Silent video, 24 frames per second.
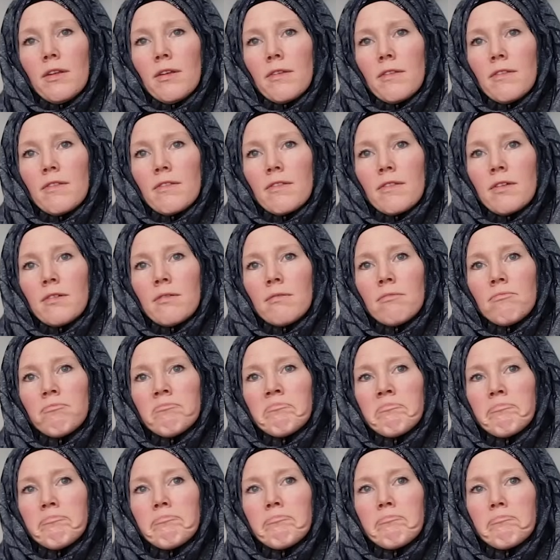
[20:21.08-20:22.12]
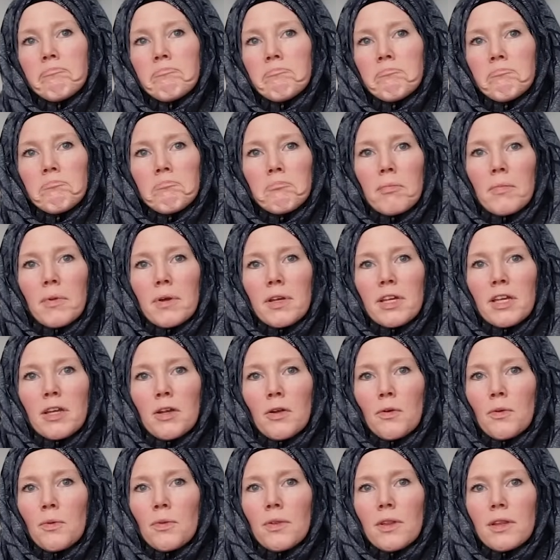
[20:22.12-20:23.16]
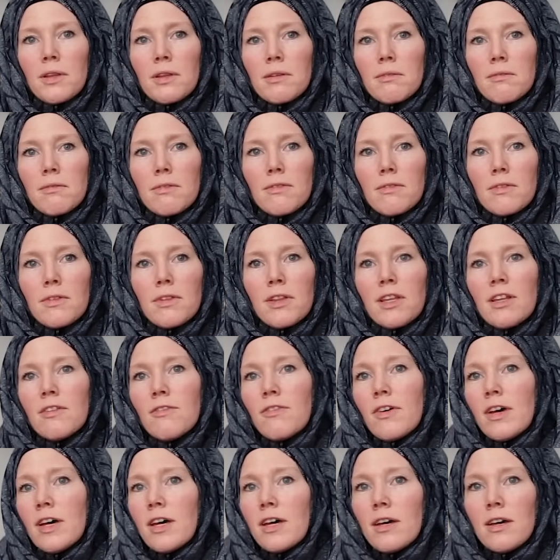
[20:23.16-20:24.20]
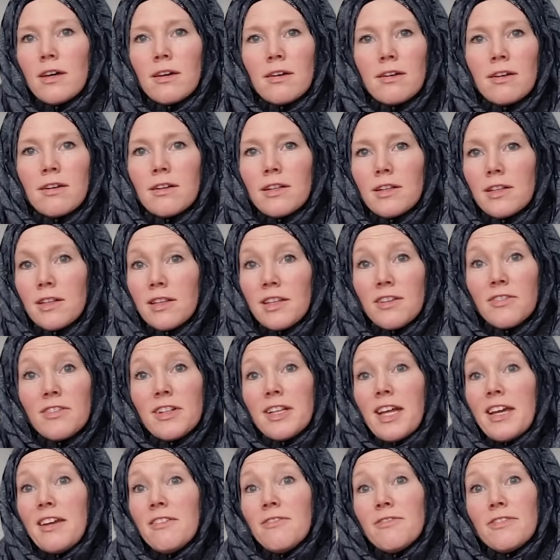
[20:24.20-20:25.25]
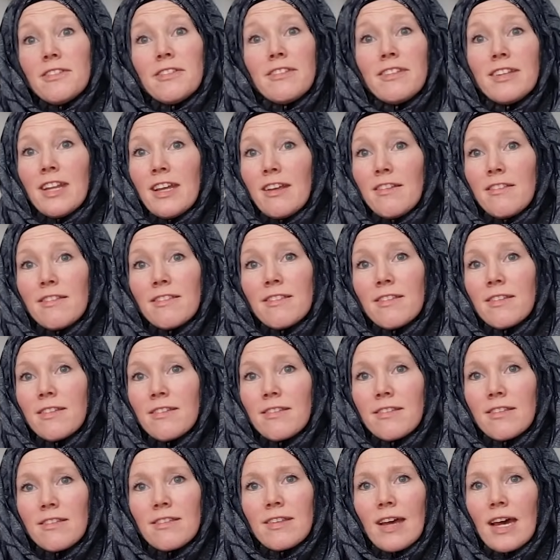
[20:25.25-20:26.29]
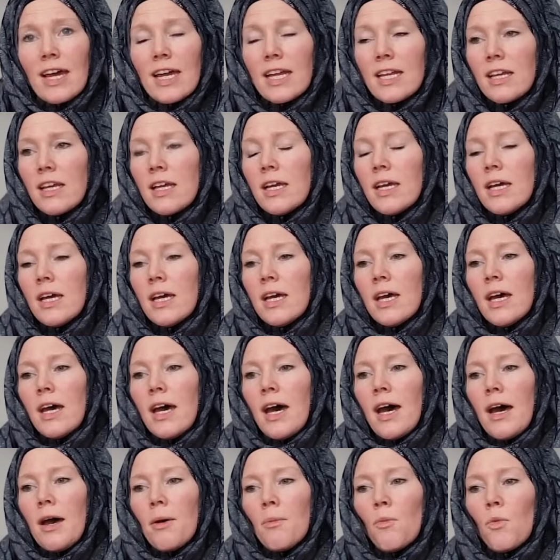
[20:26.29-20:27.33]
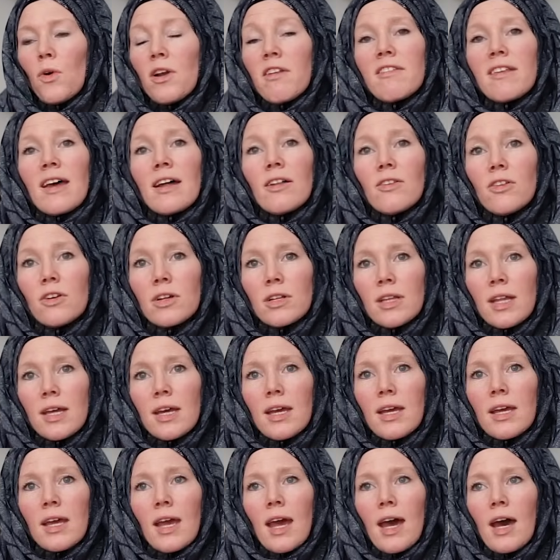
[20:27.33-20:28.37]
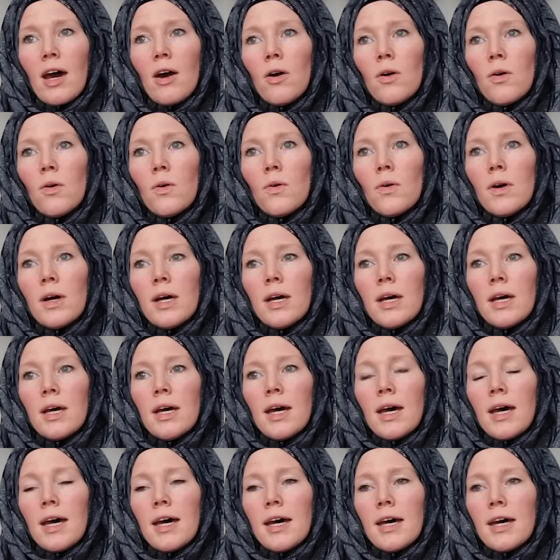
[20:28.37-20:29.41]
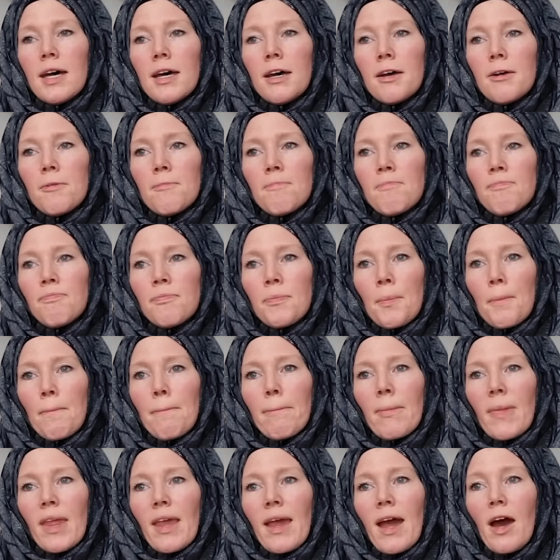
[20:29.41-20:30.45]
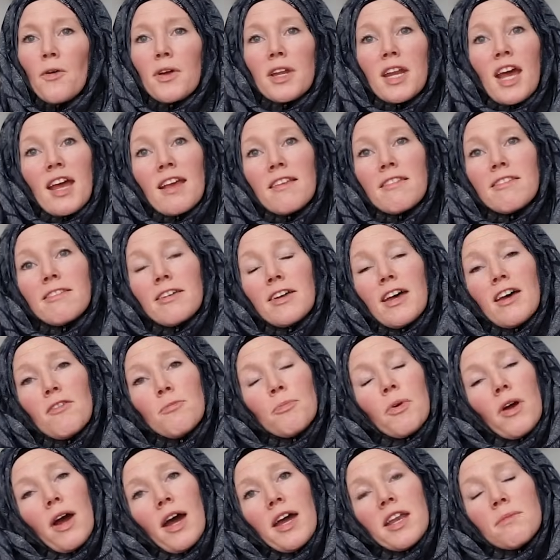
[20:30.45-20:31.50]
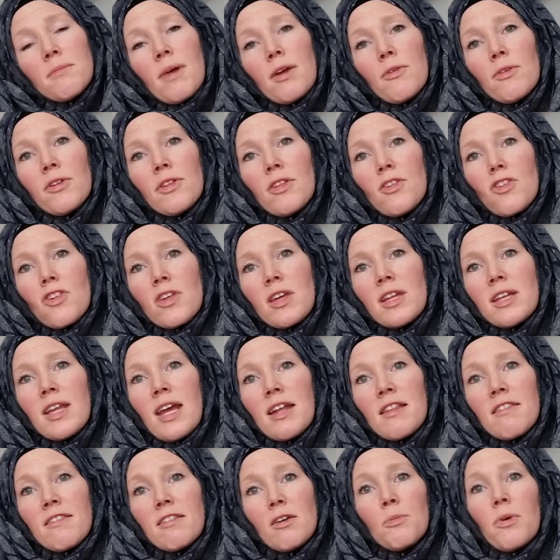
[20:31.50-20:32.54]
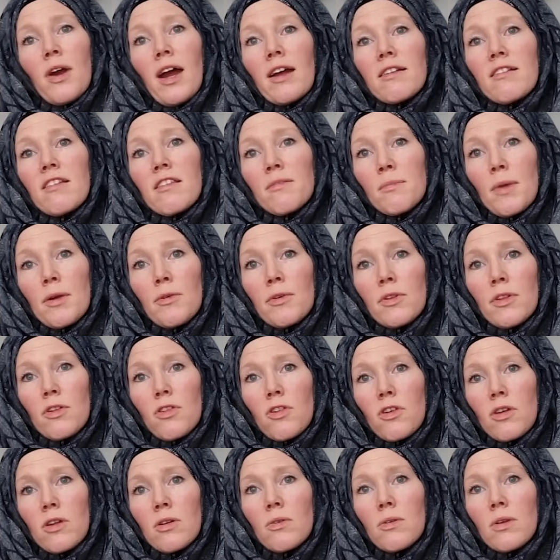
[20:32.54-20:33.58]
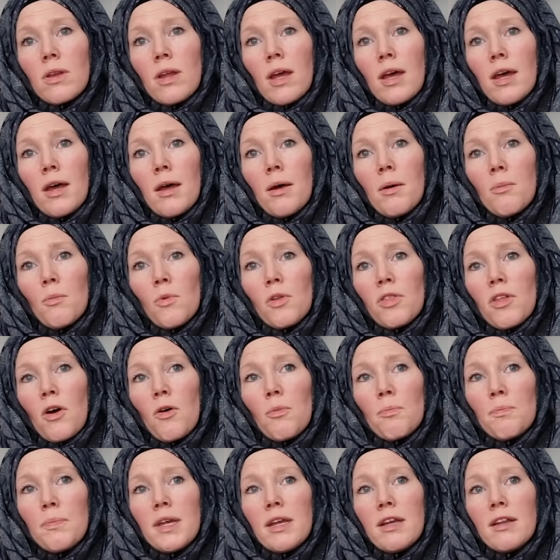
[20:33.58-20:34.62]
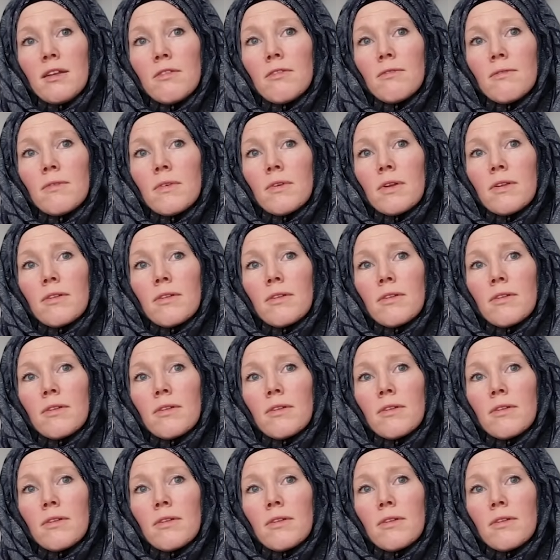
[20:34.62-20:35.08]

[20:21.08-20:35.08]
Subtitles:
as, you know, live a life in today's society? What does that look like? How can I still have pride in my religion and still practice my religion without being